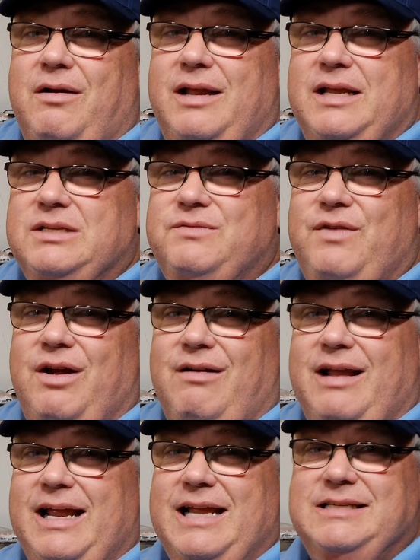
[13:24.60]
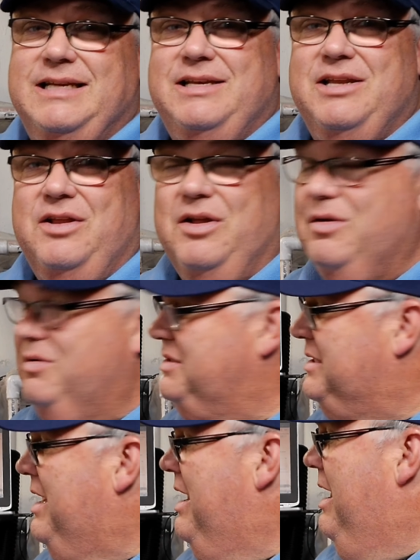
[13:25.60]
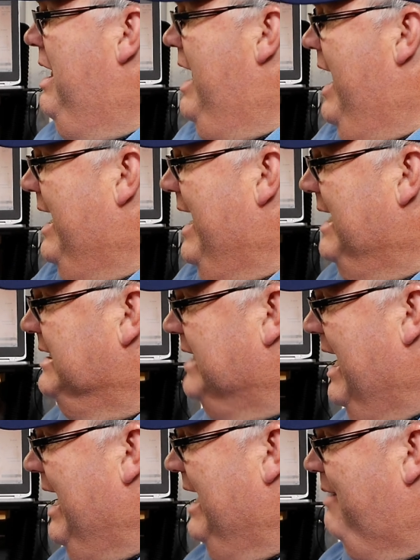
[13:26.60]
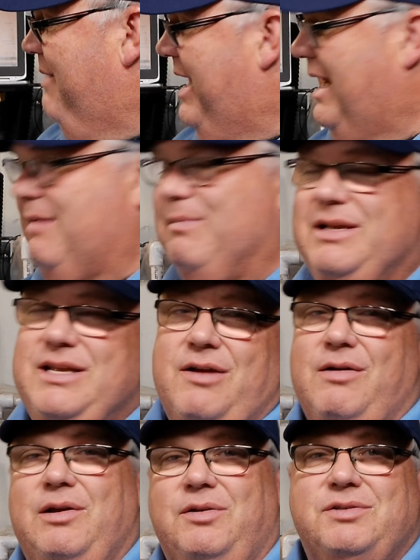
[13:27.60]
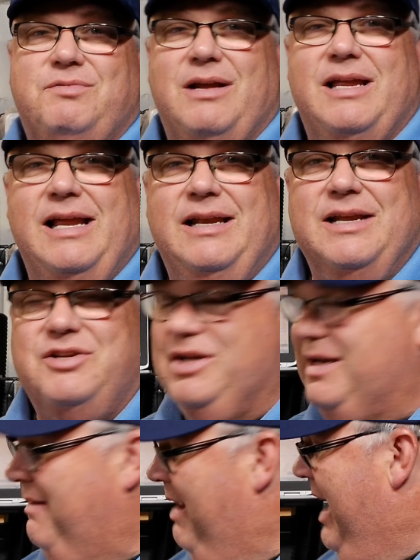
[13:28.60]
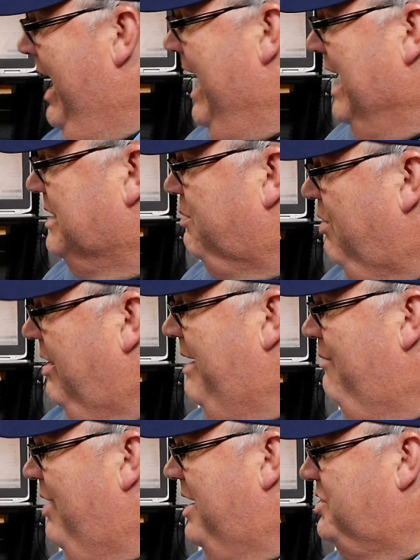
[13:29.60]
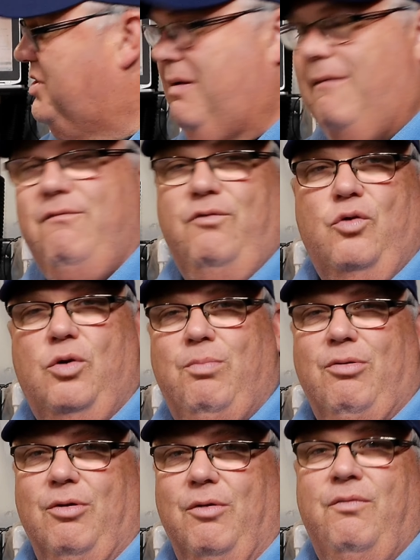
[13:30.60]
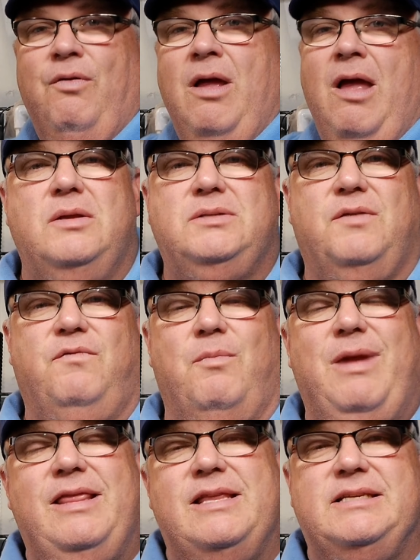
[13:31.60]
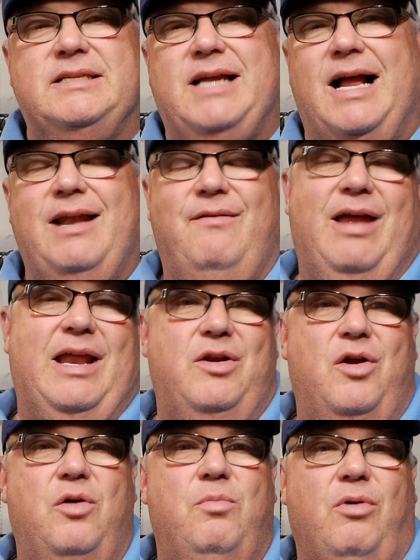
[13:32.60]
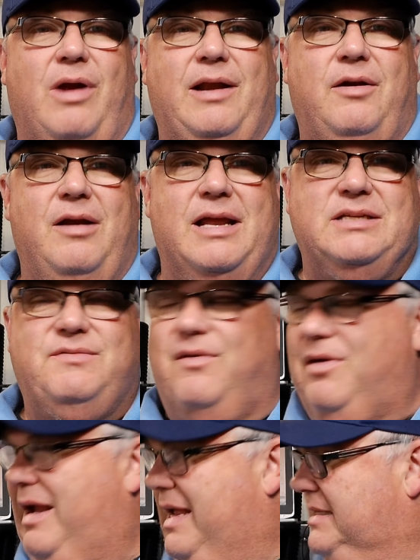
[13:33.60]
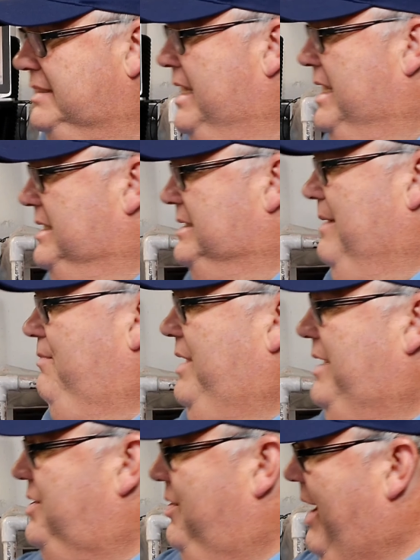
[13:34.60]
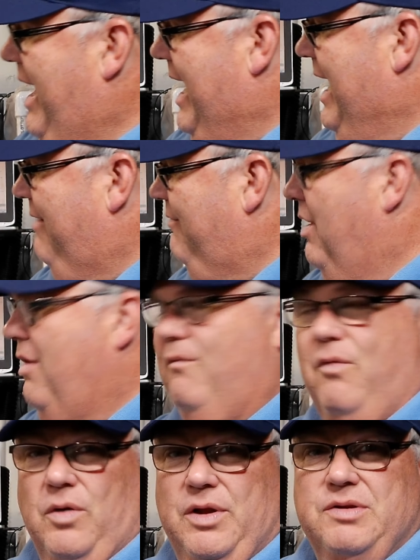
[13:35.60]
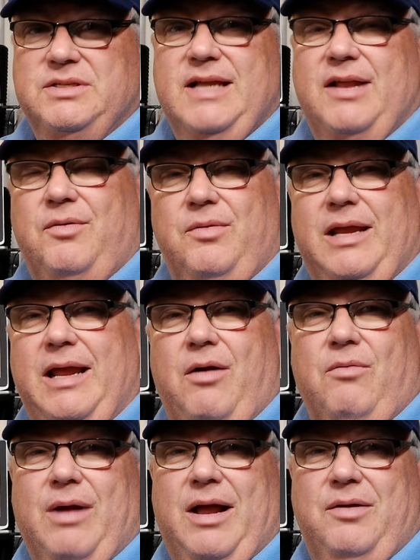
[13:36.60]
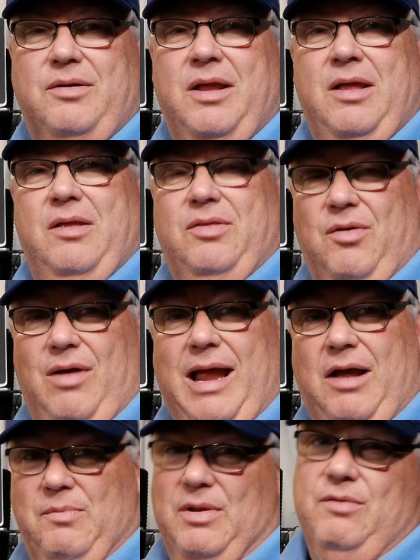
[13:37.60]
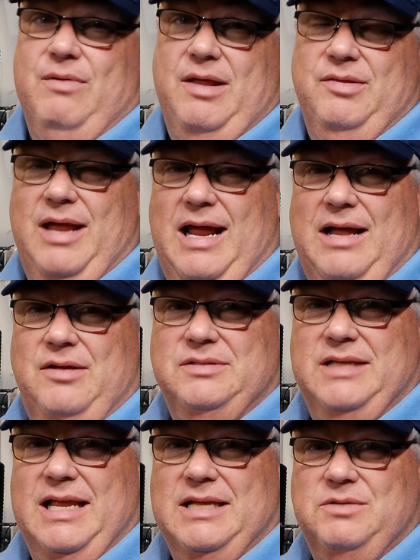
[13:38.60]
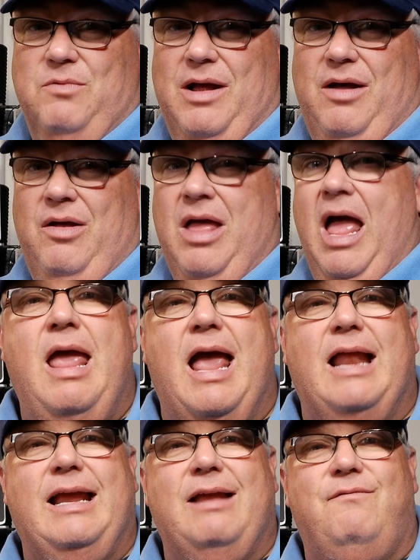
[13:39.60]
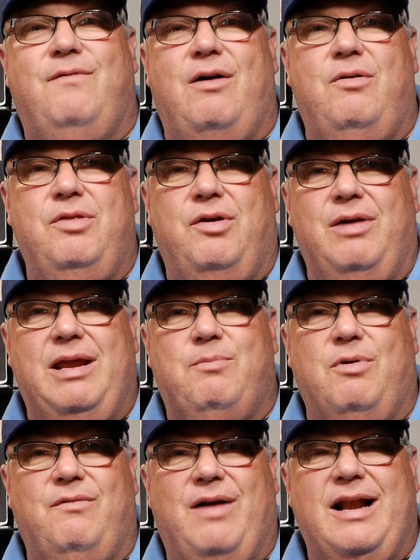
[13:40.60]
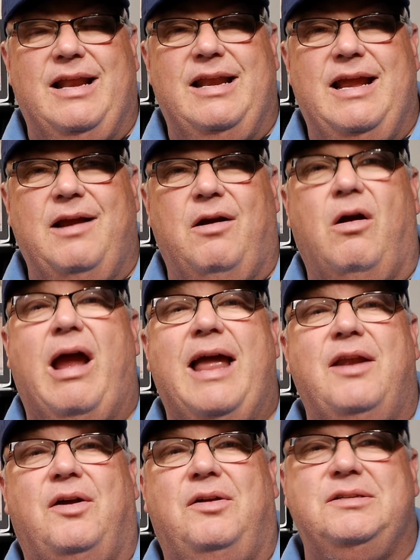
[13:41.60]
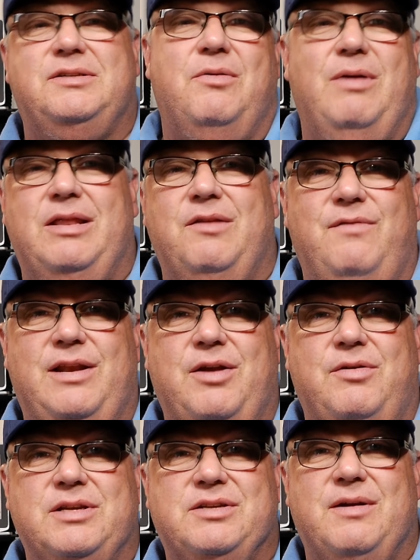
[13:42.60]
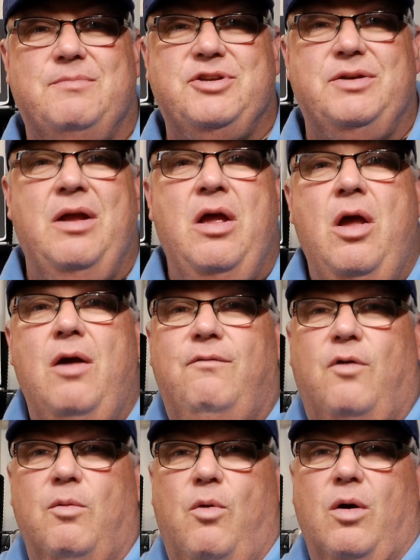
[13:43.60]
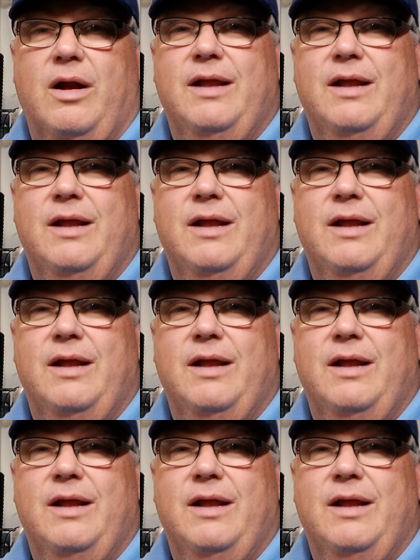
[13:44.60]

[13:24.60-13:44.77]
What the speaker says: is very easy to use. It has automatic materials recognition. It's pretty much foolproof. So for me, this is kind of a no-brainer as far as something to have for use not only around the layout, but around the house as well. And again, follow the link provided here and also in the video description for more